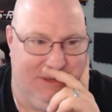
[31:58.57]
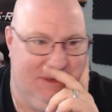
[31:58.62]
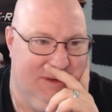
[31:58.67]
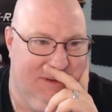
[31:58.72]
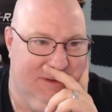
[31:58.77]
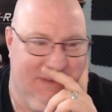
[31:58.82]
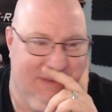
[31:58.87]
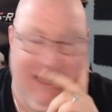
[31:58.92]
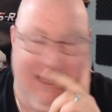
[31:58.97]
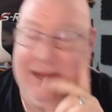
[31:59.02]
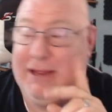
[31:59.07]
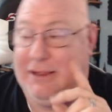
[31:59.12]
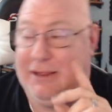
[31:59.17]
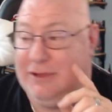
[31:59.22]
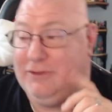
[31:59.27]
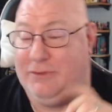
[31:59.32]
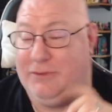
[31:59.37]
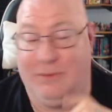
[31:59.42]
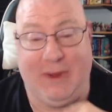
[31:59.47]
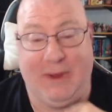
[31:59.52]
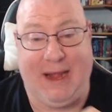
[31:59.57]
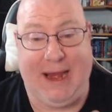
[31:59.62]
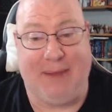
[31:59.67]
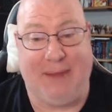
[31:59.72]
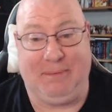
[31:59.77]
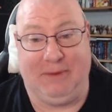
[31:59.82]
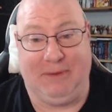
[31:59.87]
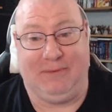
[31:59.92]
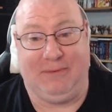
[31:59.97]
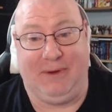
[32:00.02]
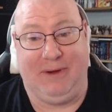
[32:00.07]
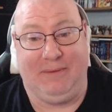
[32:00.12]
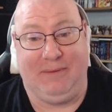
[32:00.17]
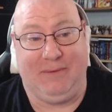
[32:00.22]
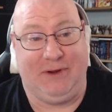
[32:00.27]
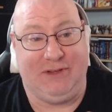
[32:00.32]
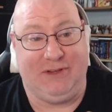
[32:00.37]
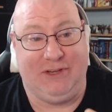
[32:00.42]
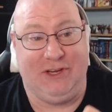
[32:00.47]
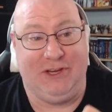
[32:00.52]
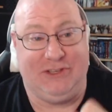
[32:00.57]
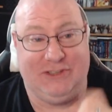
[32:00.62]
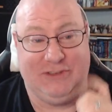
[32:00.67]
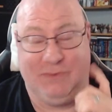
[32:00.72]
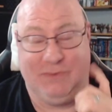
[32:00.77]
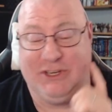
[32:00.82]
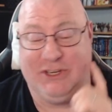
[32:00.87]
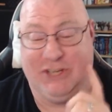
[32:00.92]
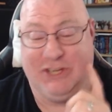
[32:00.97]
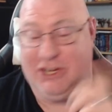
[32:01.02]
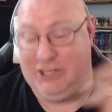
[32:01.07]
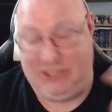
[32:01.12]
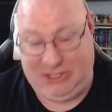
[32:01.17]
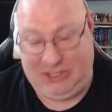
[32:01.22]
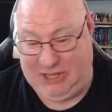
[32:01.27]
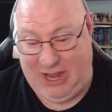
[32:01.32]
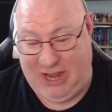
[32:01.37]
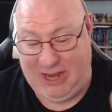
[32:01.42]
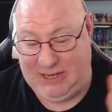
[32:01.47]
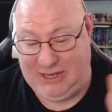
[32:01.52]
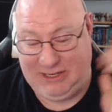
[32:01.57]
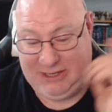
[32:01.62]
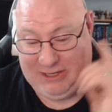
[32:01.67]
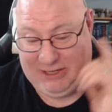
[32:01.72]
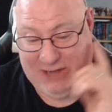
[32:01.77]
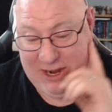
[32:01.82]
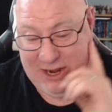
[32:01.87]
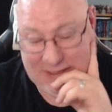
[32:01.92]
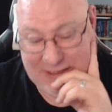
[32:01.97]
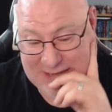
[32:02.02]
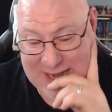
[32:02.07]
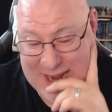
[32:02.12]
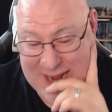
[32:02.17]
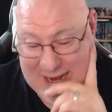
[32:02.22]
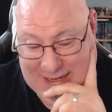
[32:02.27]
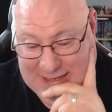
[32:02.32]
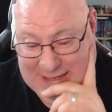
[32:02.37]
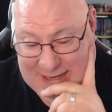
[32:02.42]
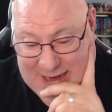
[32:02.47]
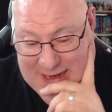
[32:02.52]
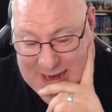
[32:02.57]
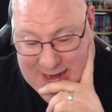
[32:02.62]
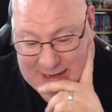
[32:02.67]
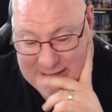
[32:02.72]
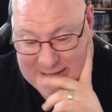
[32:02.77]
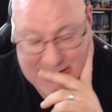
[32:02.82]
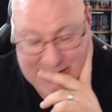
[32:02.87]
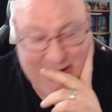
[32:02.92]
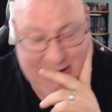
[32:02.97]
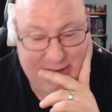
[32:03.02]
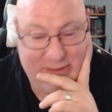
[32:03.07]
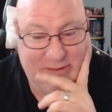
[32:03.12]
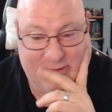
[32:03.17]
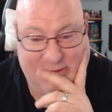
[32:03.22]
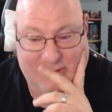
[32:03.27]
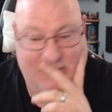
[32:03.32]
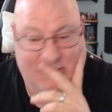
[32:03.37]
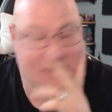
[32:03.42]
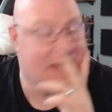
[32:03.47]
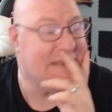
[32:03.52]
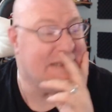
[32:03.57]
see, this is what happens. We're just tongue tied today. It's crazy.